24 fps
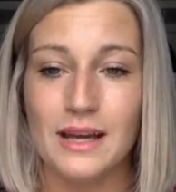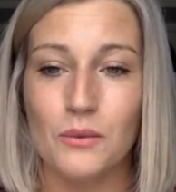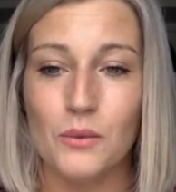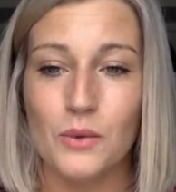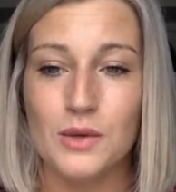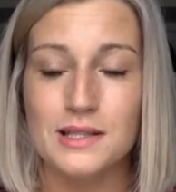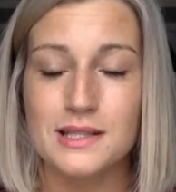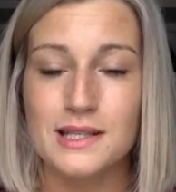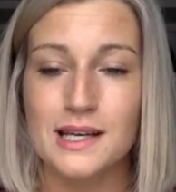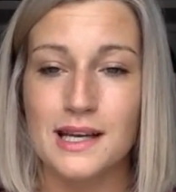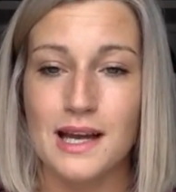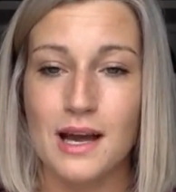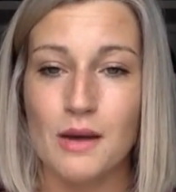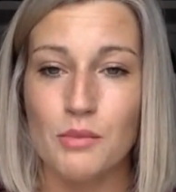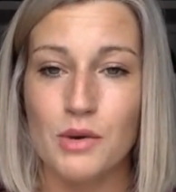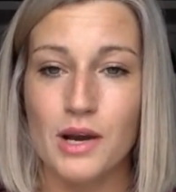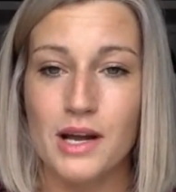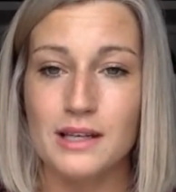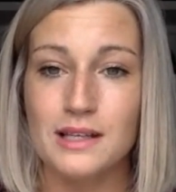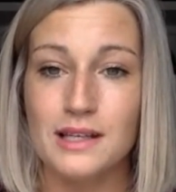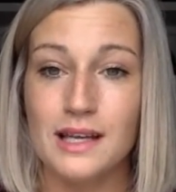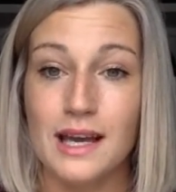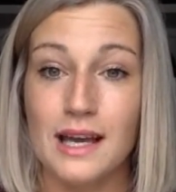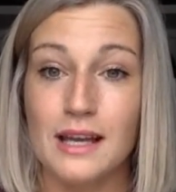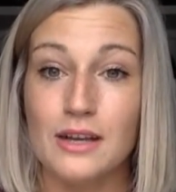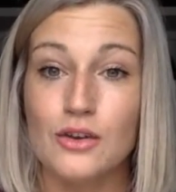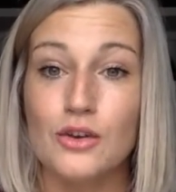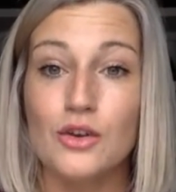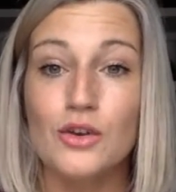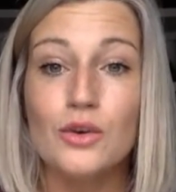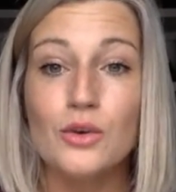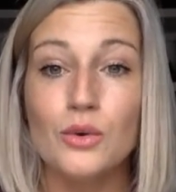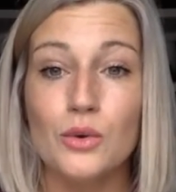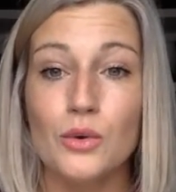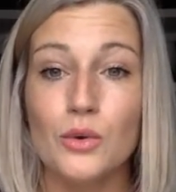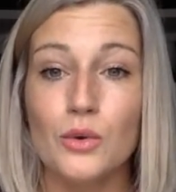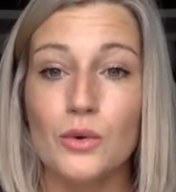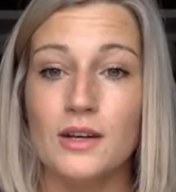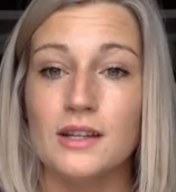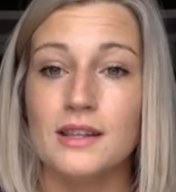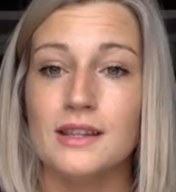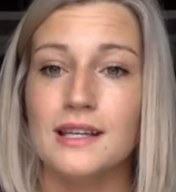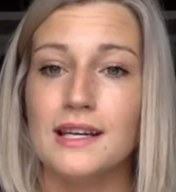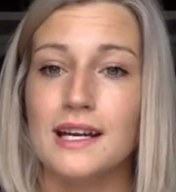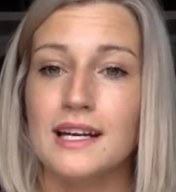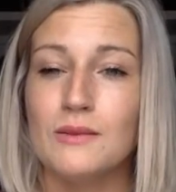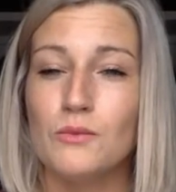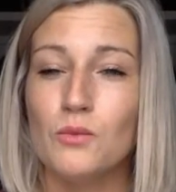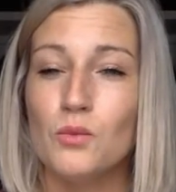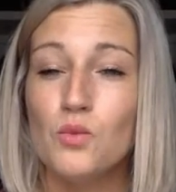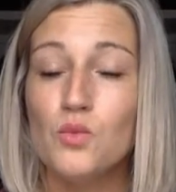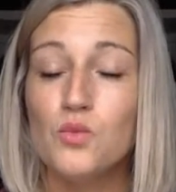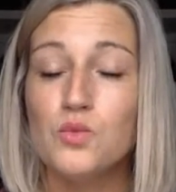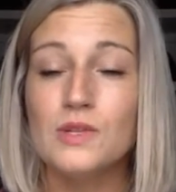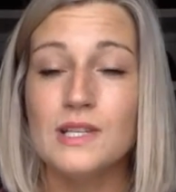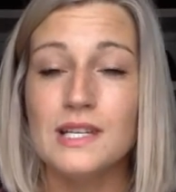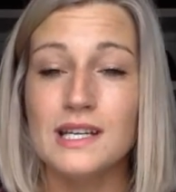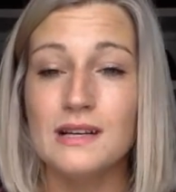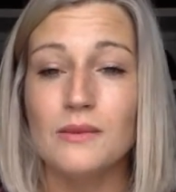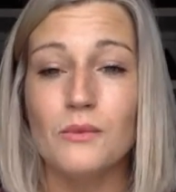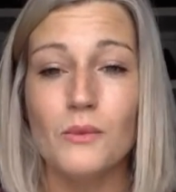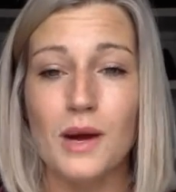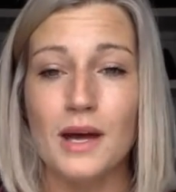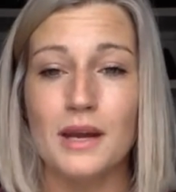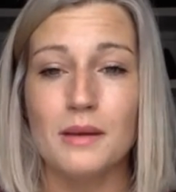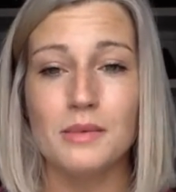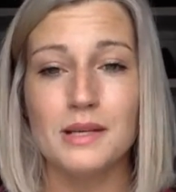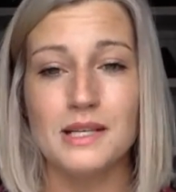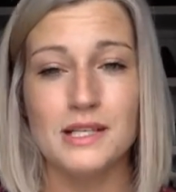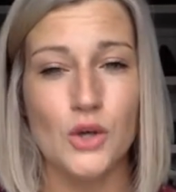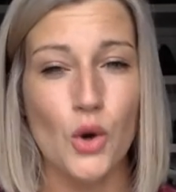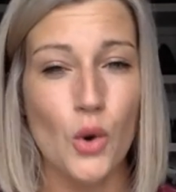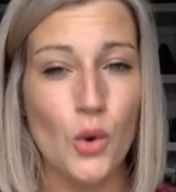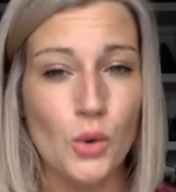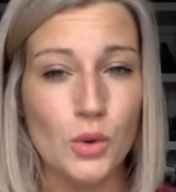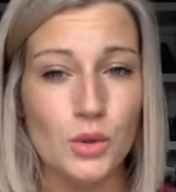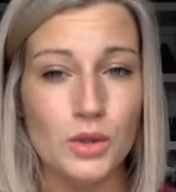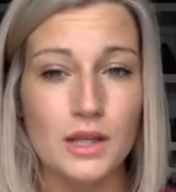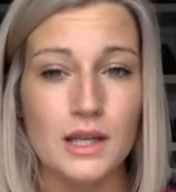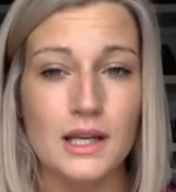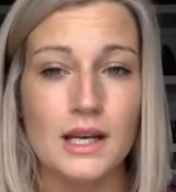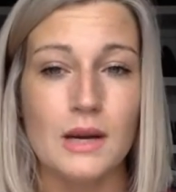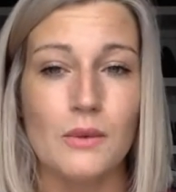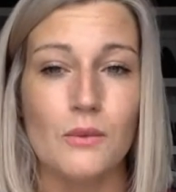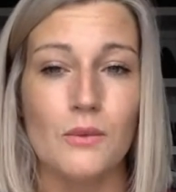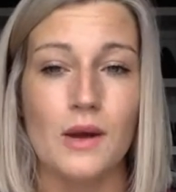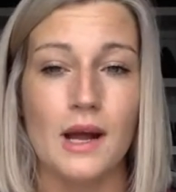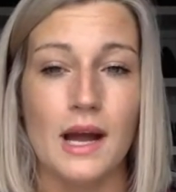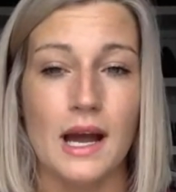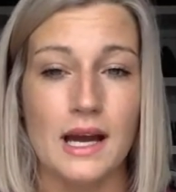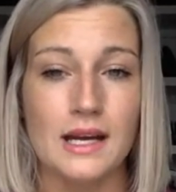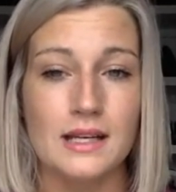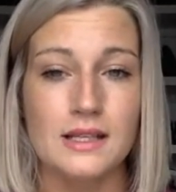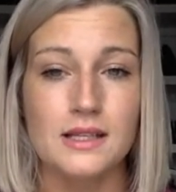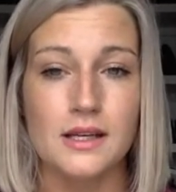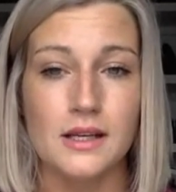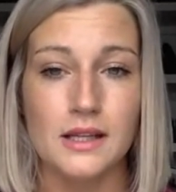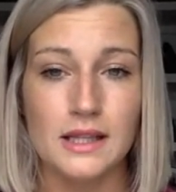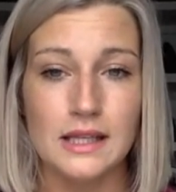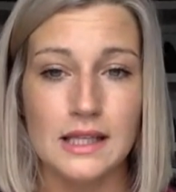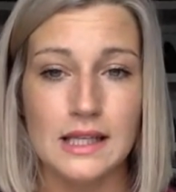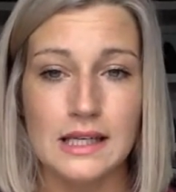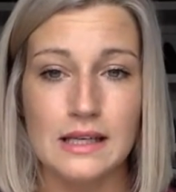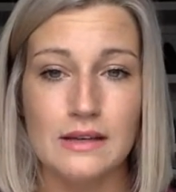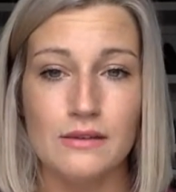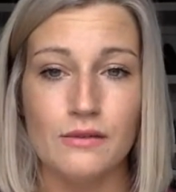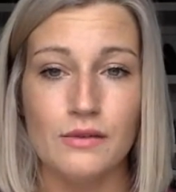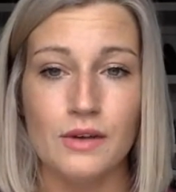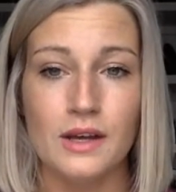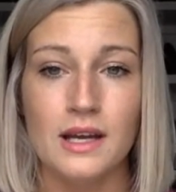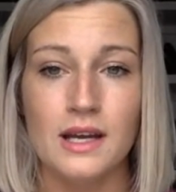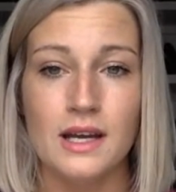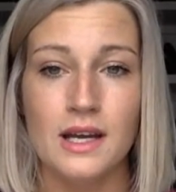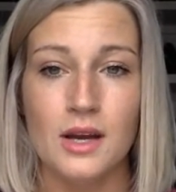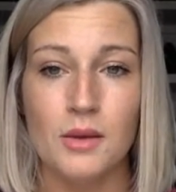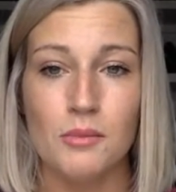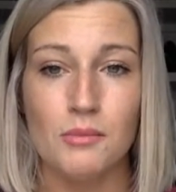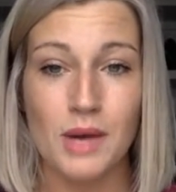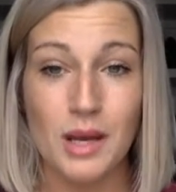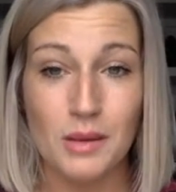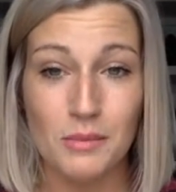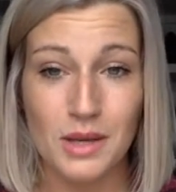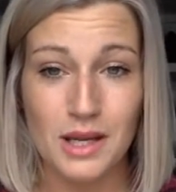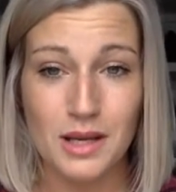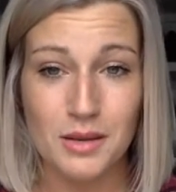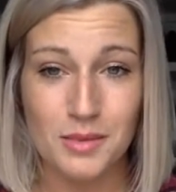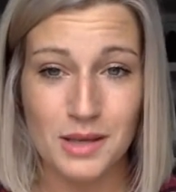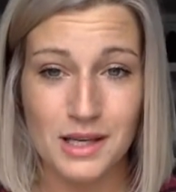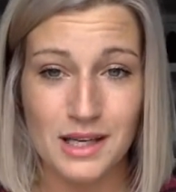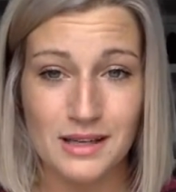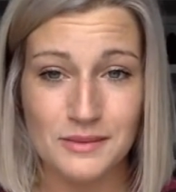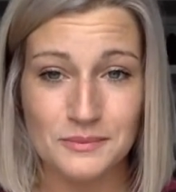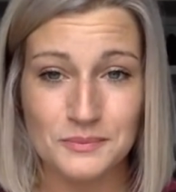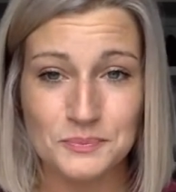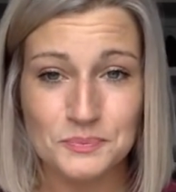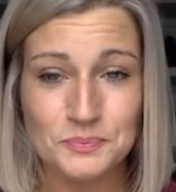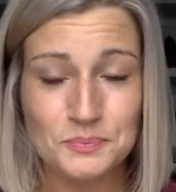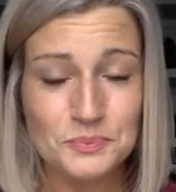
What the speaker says: And once I got pregnant, I knew that I didn't want to be told that I had to leave my baby,